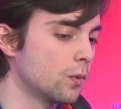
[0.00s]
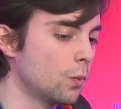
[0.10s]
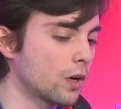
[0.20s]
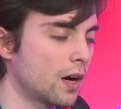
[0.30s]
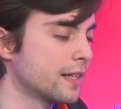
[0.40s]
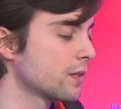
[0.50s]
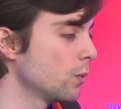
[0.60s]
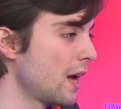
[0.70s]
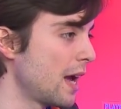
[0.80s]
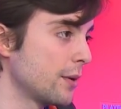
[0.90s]

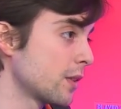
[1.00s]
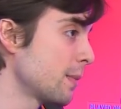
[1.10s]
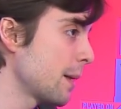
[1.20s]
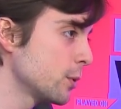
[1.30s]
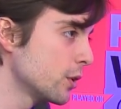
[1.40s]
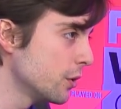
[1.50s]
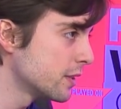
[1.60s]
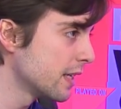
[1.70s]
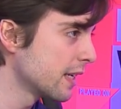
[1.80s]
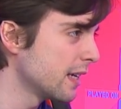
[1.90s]
what areas of the map you're
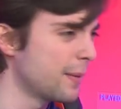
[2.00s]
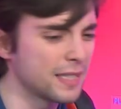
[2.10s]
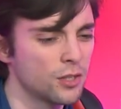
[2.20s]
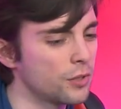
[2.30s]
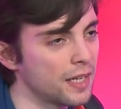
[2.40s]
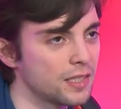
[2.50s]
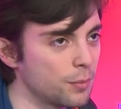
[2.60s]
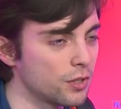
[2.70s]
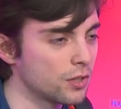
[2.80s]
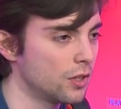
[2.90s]
using. It makes no sense
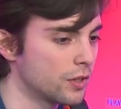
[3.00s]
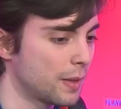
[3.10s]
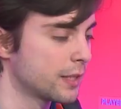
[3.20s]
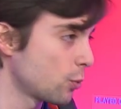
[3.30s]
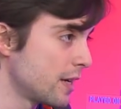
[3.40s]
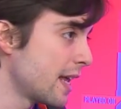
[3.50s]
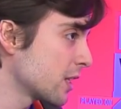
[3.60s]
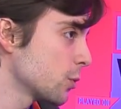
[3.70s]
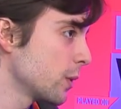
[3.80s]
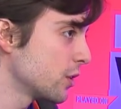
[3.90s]
to put loads of players right
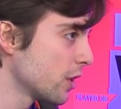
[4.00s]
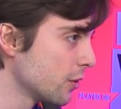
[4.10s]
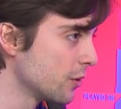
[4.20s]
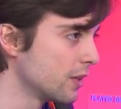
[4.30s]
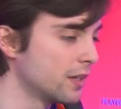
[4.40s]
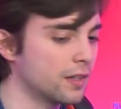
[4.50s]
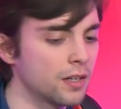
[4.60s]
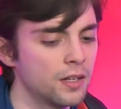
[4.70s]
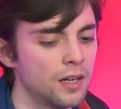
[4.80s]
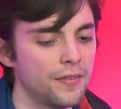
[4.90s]
next to each other,
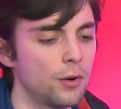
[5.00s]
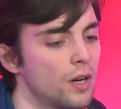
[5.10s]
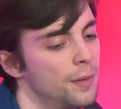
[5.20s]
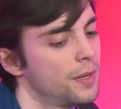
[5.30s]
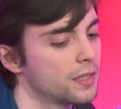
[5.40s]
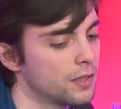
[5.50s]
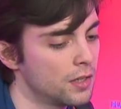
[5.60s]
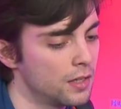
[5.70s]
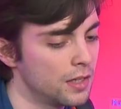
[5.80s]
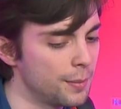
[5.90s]
and there are limits
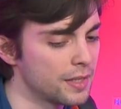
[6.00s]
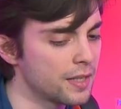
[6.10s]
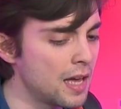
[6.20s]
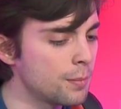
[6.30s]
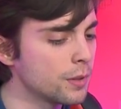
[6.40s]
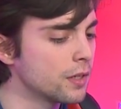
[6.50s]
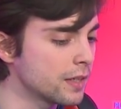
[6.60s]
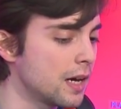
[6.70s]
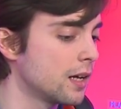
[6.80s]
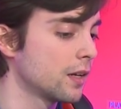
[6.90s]
there.
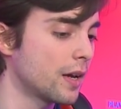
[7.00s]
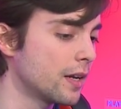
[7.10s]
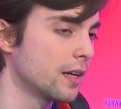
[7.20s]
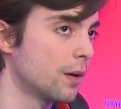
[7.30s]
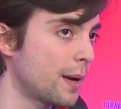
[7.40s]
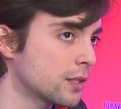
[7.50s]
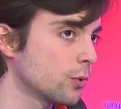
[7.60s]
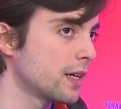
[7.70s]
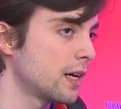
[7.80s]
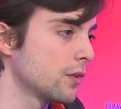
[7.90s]
But yeah, like in our
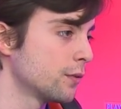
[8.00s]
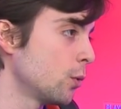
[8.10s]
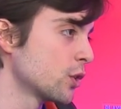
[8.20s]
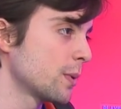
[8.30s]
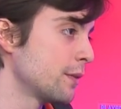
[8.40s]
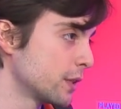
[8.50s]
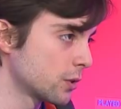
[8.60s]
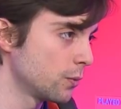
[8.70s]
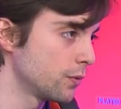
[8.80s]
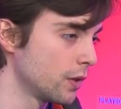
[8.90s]
Battle Royale, the 400
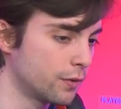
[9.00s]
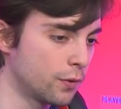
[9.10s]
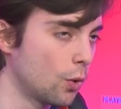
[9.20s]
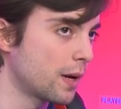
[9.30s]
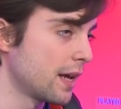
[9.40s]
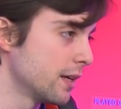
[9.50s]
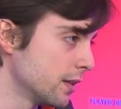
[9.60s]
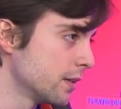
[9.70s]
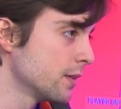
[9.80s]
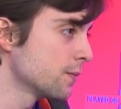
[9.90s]
players for
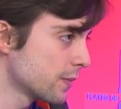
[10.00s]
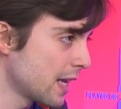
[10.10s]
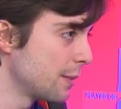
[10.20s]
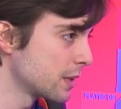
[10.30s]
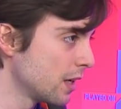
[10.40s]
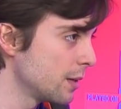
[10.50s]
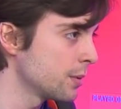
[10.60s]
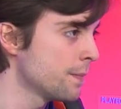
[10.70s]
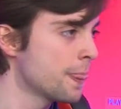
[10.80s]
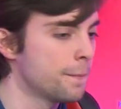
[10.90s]
4-player game type,
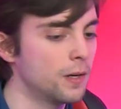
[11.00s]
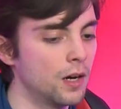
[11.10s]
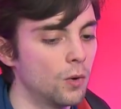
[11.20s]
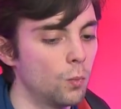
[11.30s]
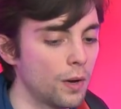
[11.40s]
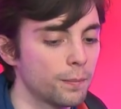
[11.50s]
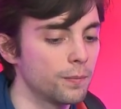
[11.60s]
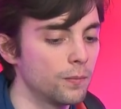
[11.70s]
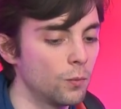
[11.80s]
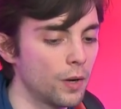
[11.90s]

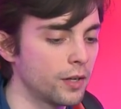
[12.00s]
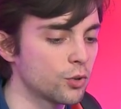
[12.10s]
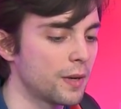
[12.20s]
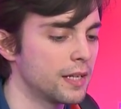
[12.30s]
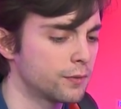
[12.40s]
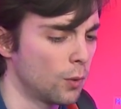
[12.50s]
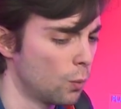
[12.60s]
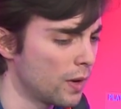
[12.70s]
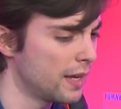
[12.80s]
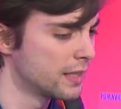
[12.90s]
100 players
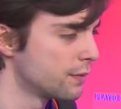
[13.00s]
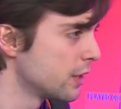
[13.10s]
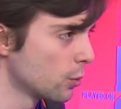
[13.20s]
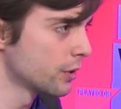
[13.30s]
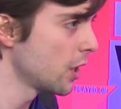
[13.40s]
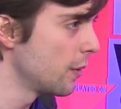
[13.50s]
for individuals